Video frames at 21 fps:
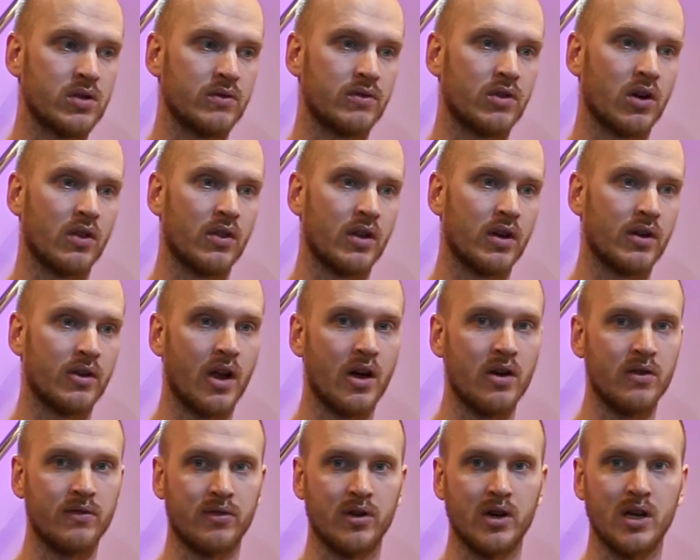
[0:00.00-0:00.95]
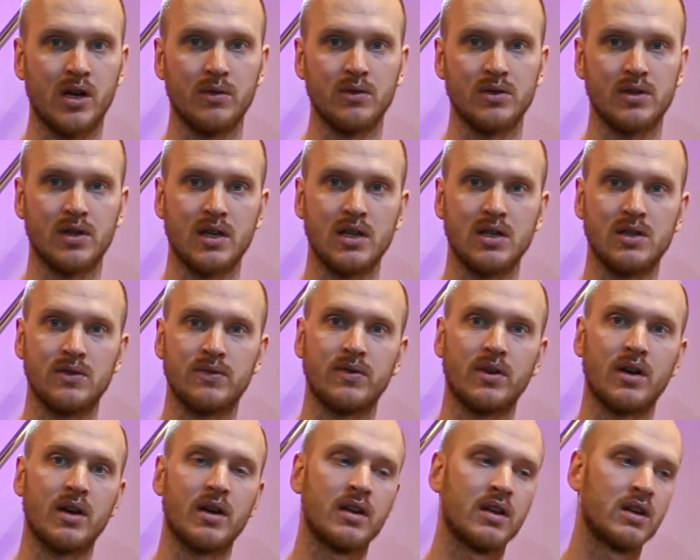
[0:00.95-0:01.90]
You've got the low frequencies
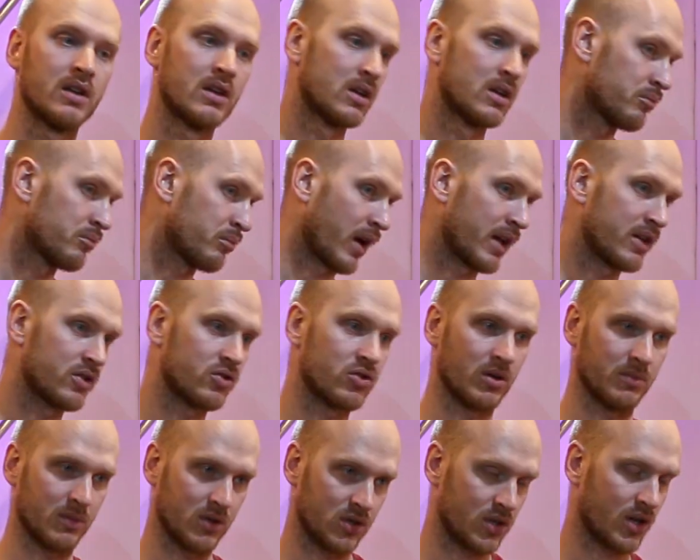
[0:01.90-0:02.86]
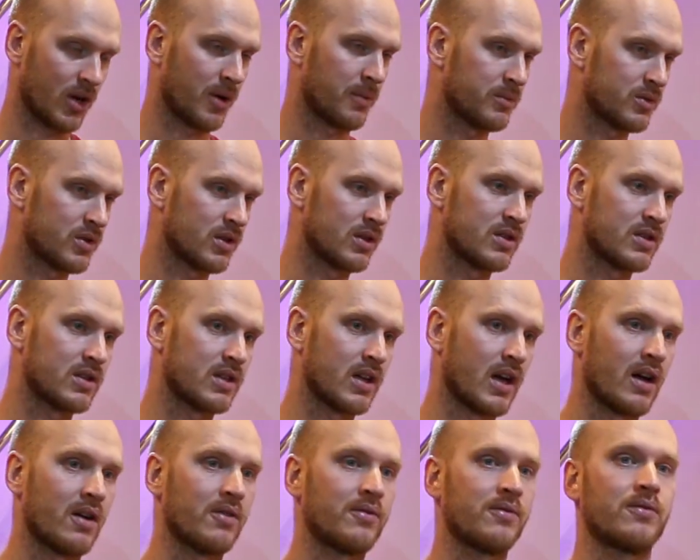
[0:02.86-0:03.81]
for bass drum and toms and
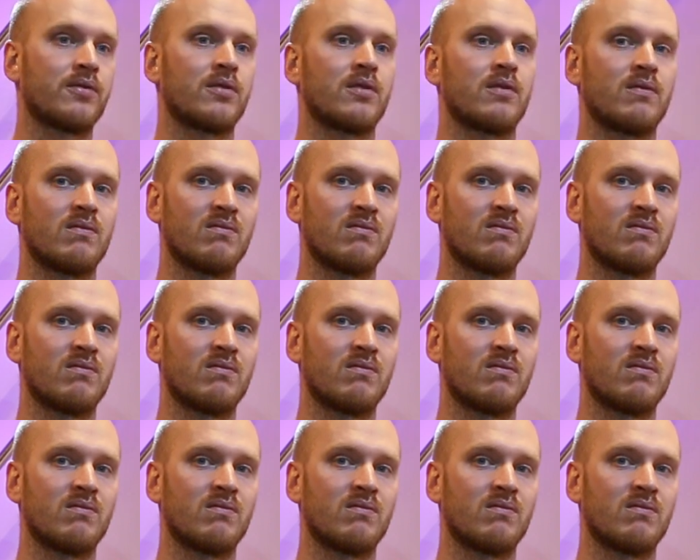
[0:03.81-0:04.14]
stuff.